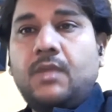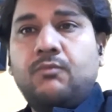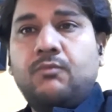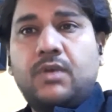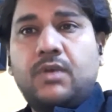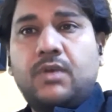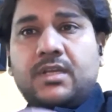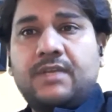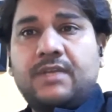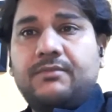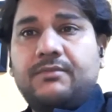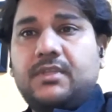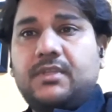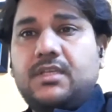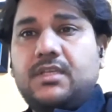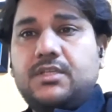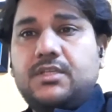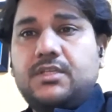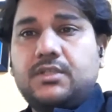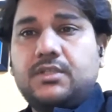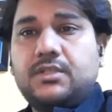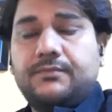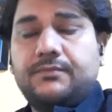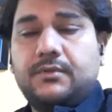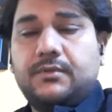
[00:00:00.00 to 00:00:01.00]
working with
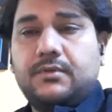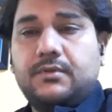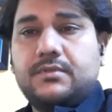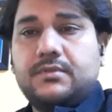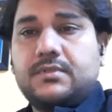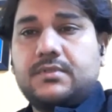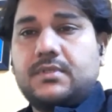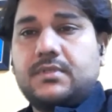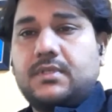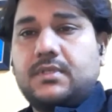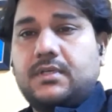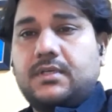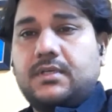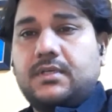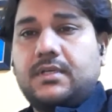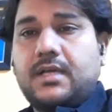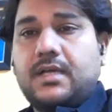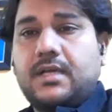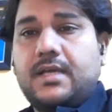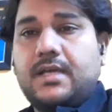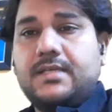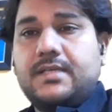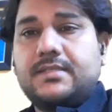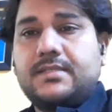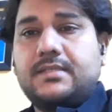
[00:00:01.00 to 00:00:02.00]
each of those
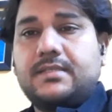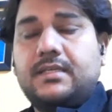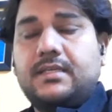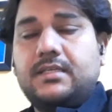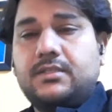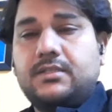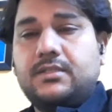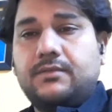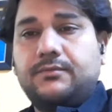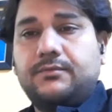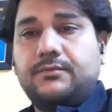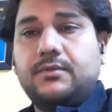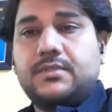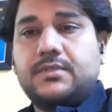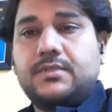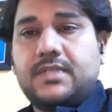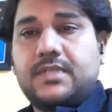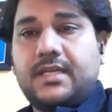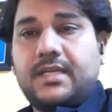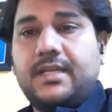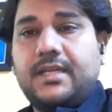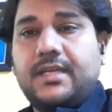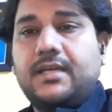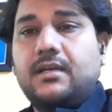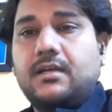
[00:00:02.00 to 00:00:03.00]
guys, each of those
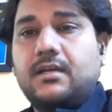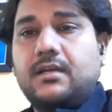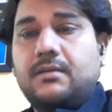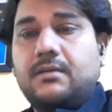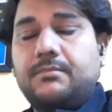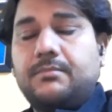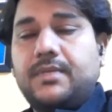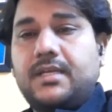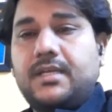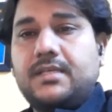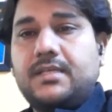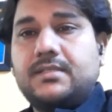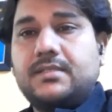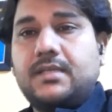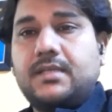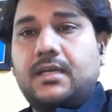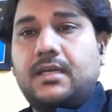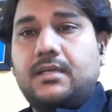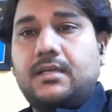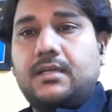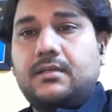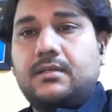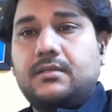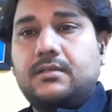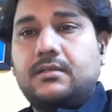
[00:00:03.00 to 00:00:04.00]
technical companies,
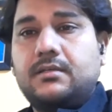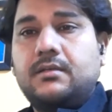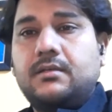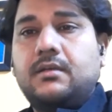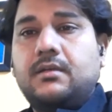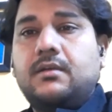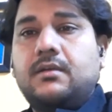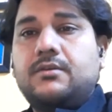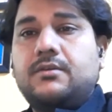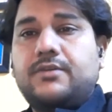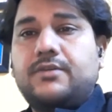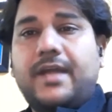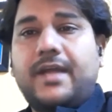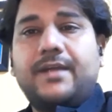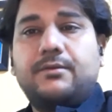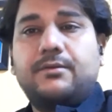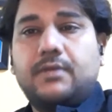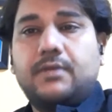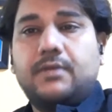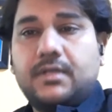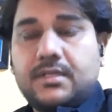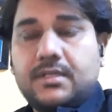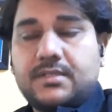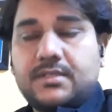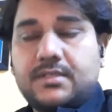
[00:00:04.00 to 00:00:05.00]
and trying to
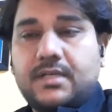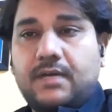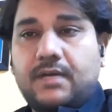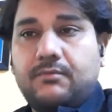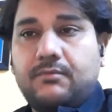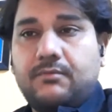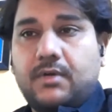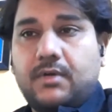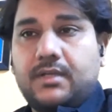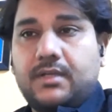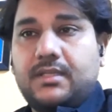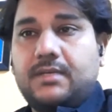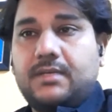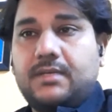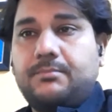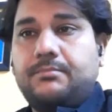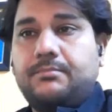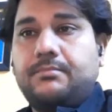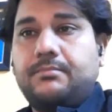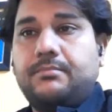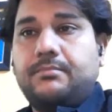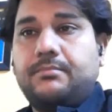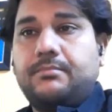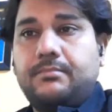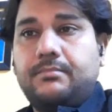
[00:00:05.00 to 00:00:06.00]
understand what their
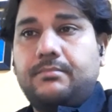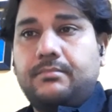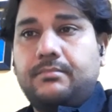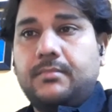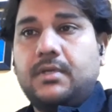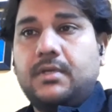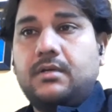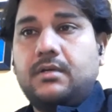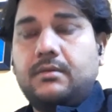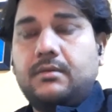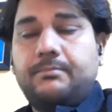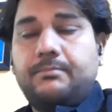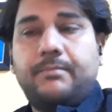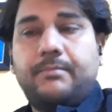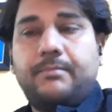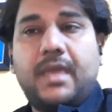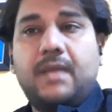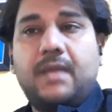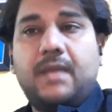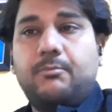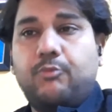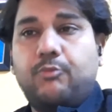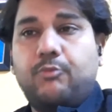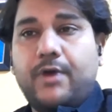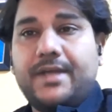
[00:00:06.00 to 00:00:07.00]

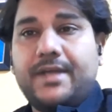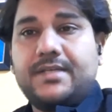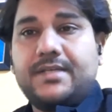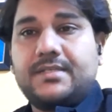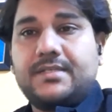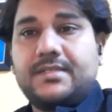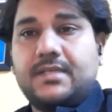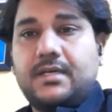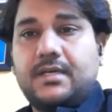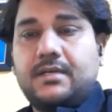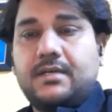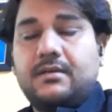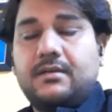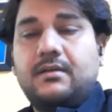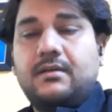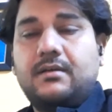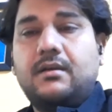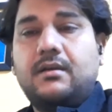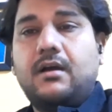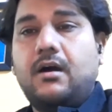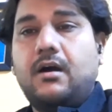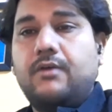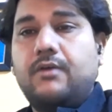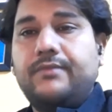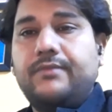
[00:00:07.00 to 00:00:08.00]
pain points are,
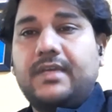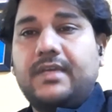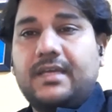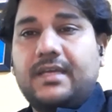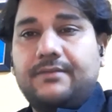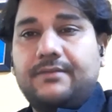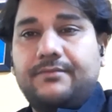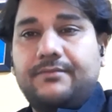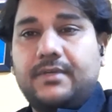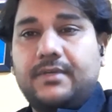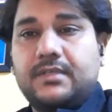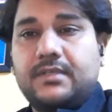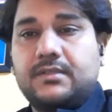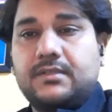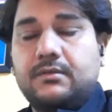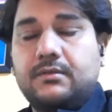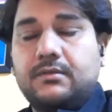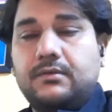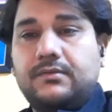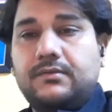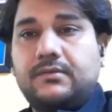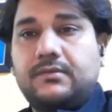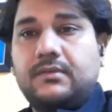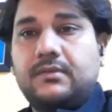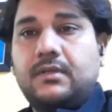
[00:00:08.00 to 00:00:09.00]
how we can fix
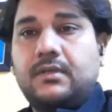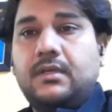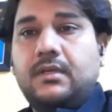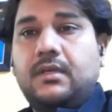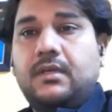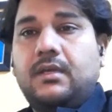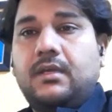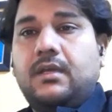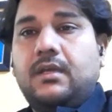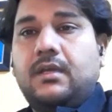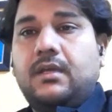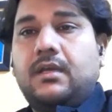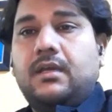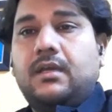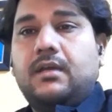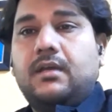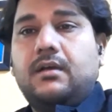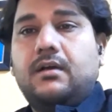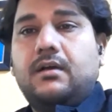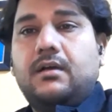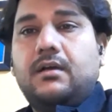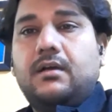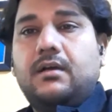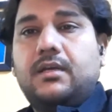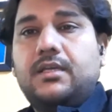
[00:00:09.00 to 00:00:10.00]
those.
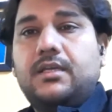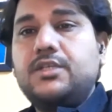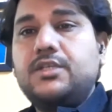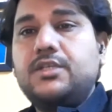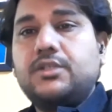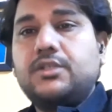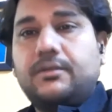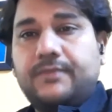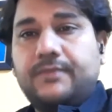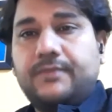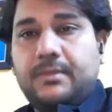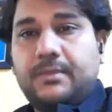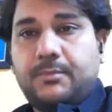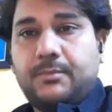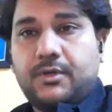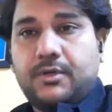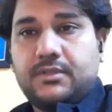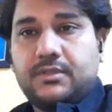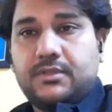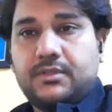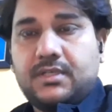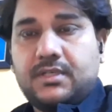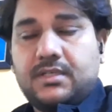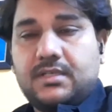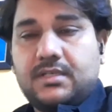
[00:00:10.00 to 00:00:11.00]
Each of the
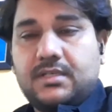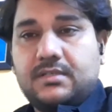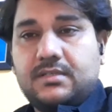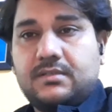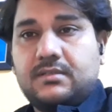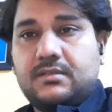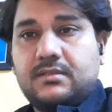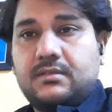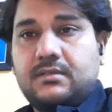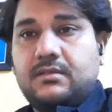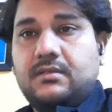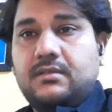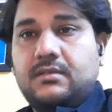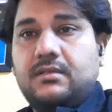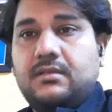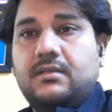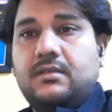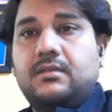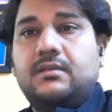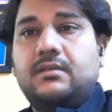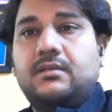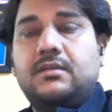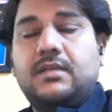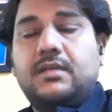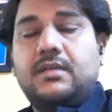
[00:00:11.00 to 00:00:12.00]
project
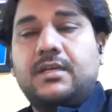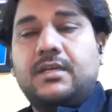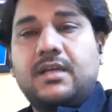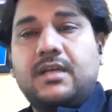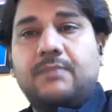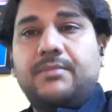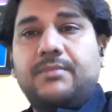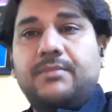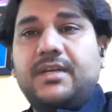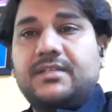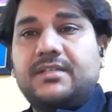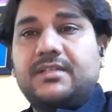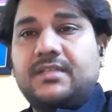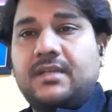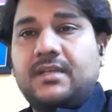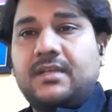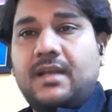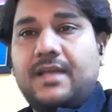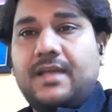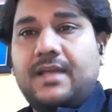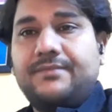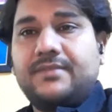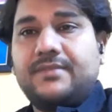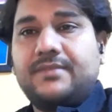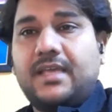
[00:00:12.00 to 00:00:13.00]
it completes its
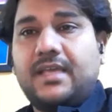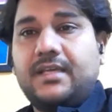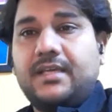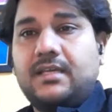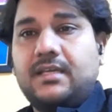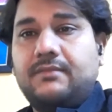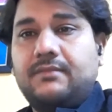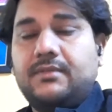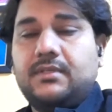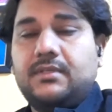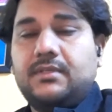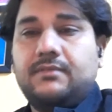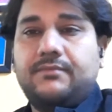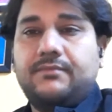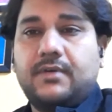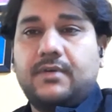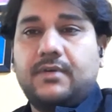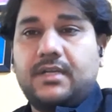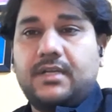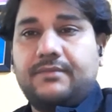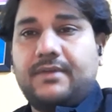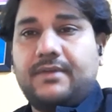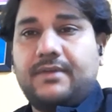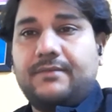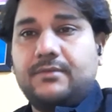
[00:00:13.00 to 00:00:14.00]
life cycle within
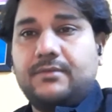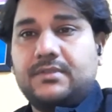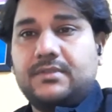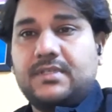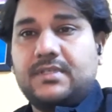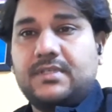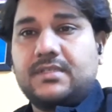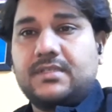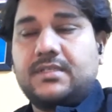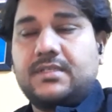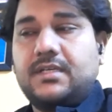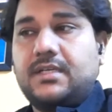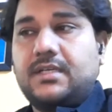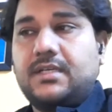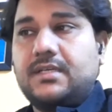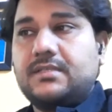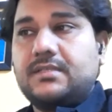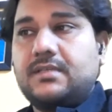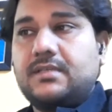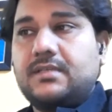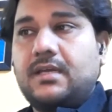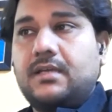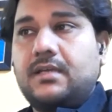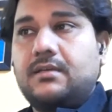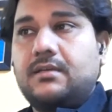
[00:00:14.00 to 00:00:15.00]
45 to 60
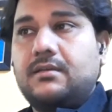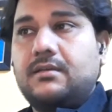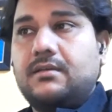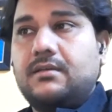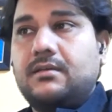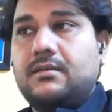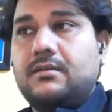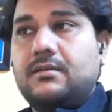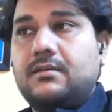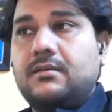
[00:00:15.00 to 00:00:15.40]
days, and